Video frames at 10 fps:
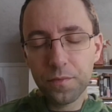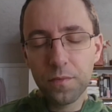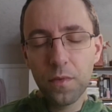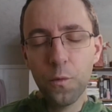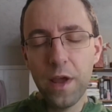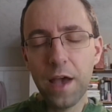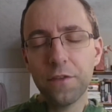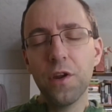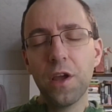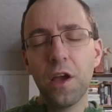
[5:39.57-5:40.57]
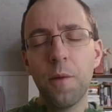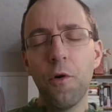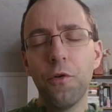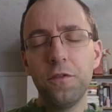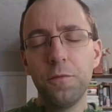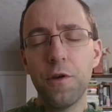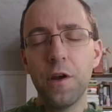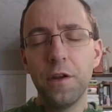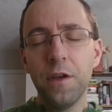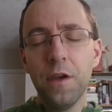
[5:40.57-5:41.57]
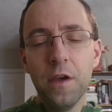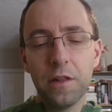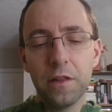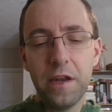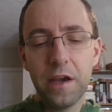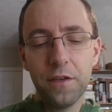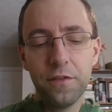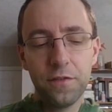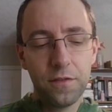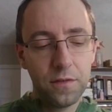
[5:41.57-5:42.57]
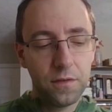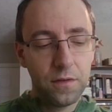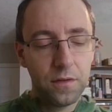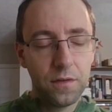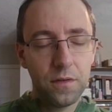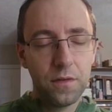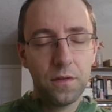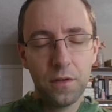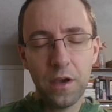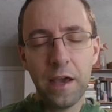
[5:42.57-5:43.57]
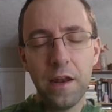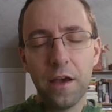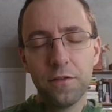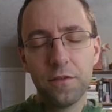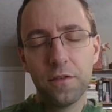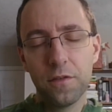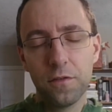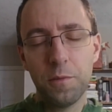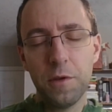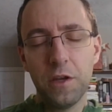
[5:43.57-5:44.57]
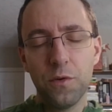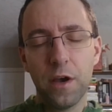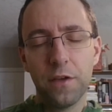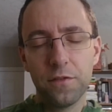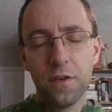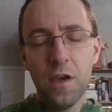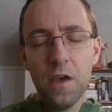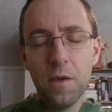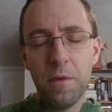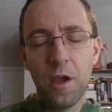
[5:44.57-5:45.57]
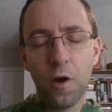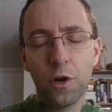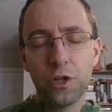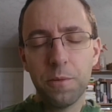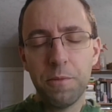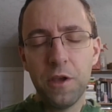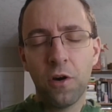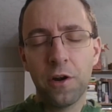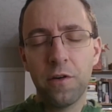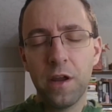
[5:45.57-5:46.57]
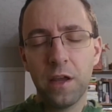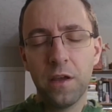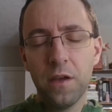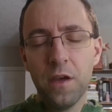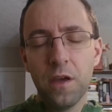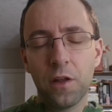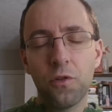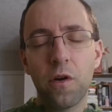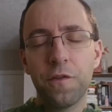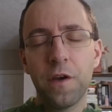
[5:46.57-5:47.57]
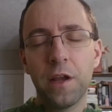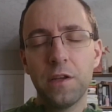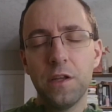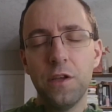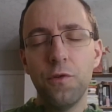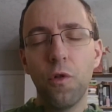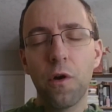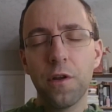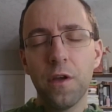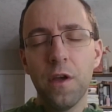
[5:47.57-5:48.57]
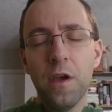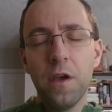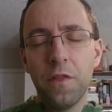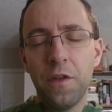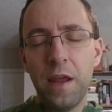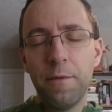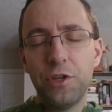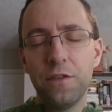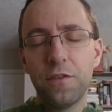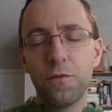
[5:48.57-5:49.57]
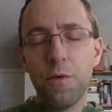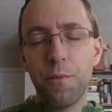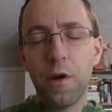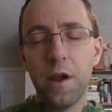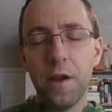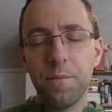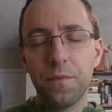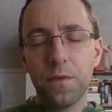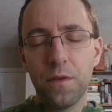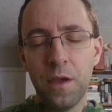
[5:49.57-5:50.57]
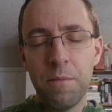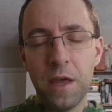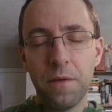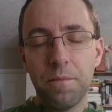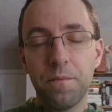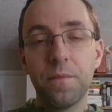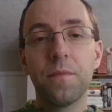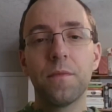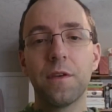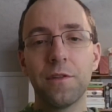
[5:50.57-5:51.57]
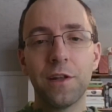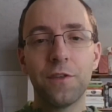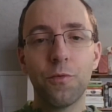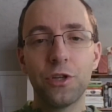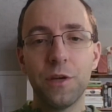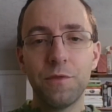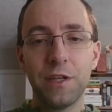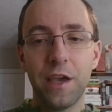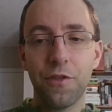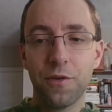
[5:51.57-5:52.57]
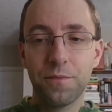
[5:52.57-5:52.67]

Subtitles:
we ask you to come, Holy Spirit, lead us, guide us, speak to us. May our worship be honoring, glorifying to you, Lord. In the name of Jesus, we pray. Amen. Let's worship together.